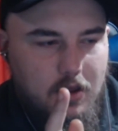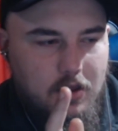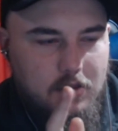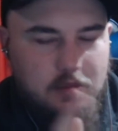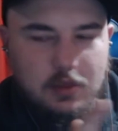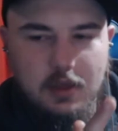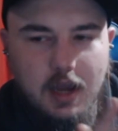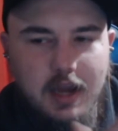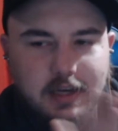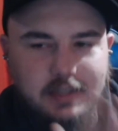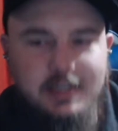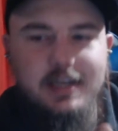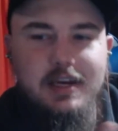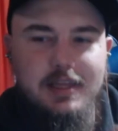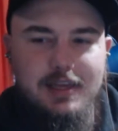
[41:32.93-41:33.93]
the
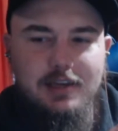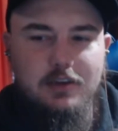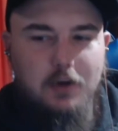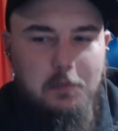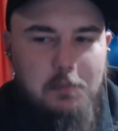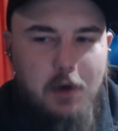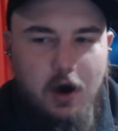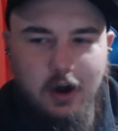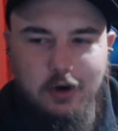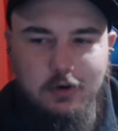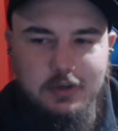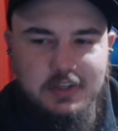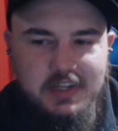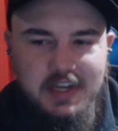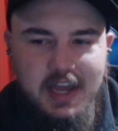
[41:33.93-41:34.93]
idea that
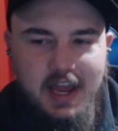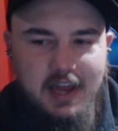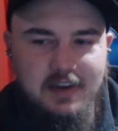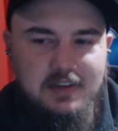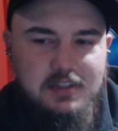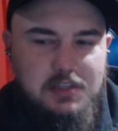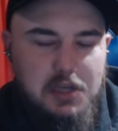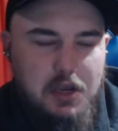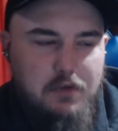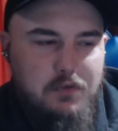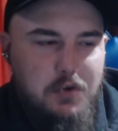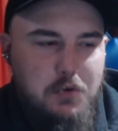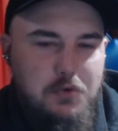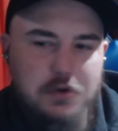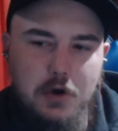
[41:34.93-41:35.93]
democracy ends if
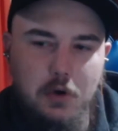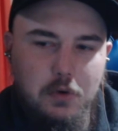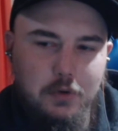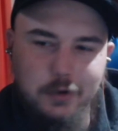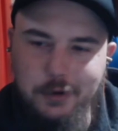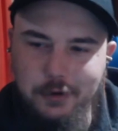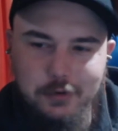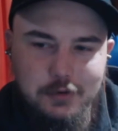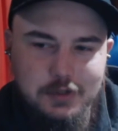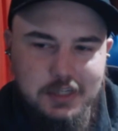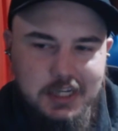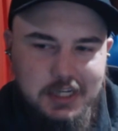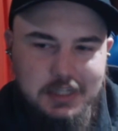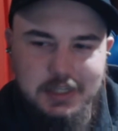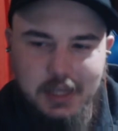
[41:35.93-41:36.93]
you don't
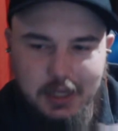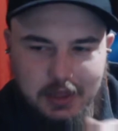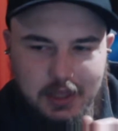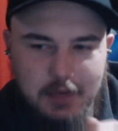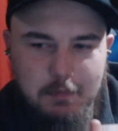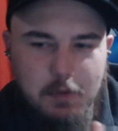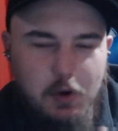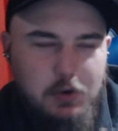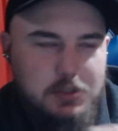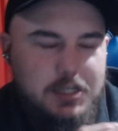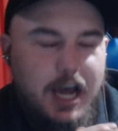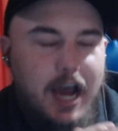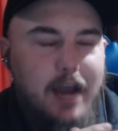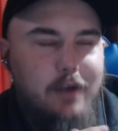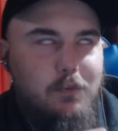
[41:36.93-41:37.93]
lose is like the most
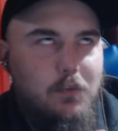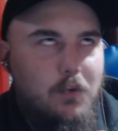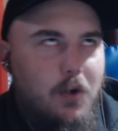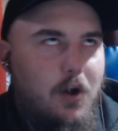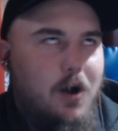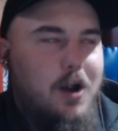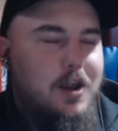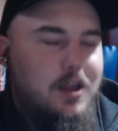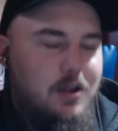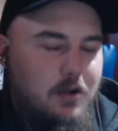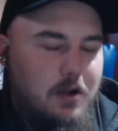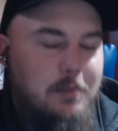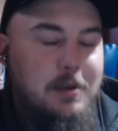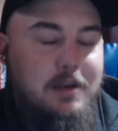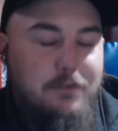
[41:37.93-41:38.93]
ironic,
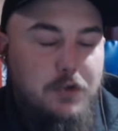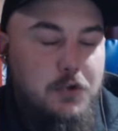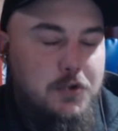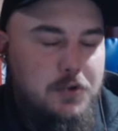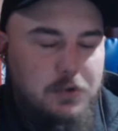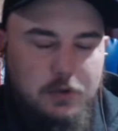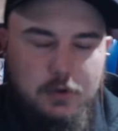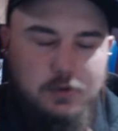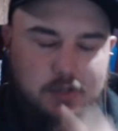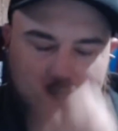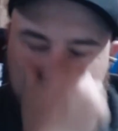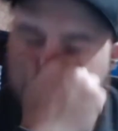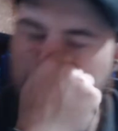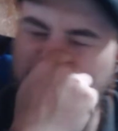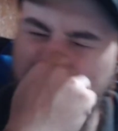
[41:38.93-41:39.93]
or I mean if you do lose,
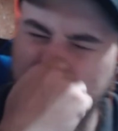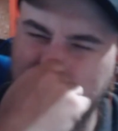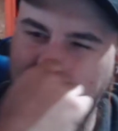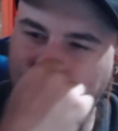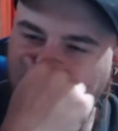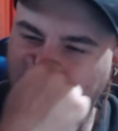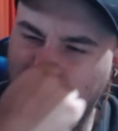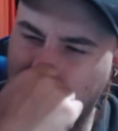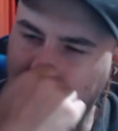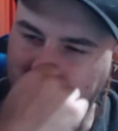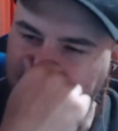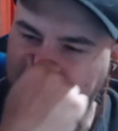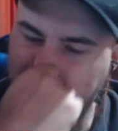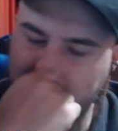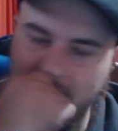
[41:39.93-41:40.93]
is the most
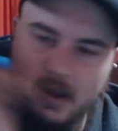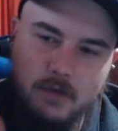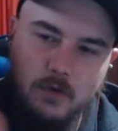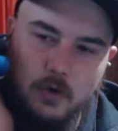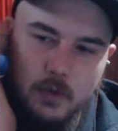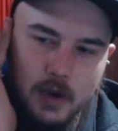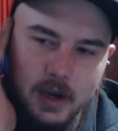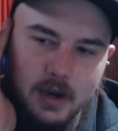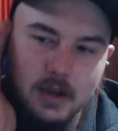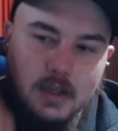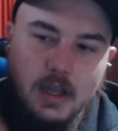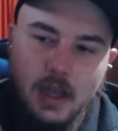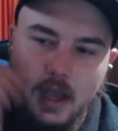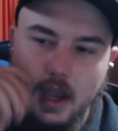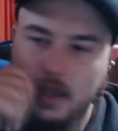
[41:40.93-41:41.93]
ironic thing ever, right?
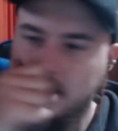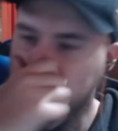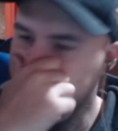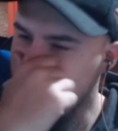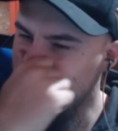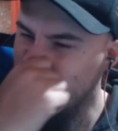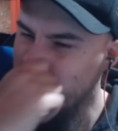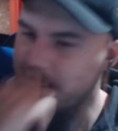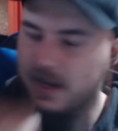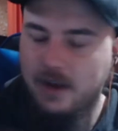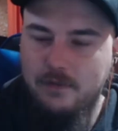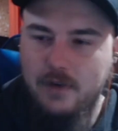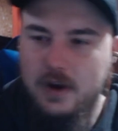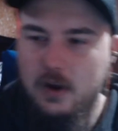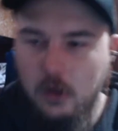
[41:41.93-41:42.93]
And this is one thing I
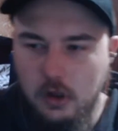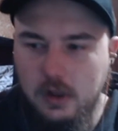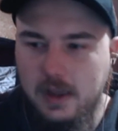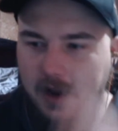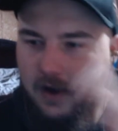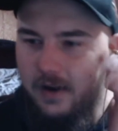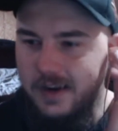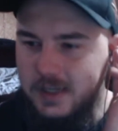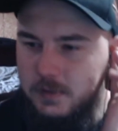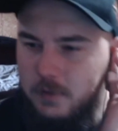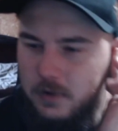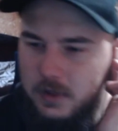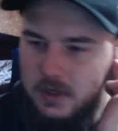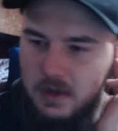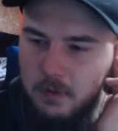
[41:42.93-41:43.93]
find hilarious
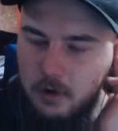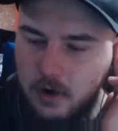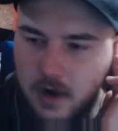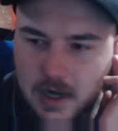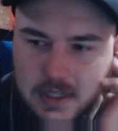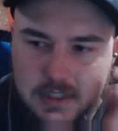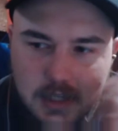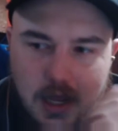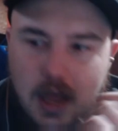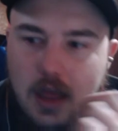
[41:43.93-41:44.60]
about the Democrats,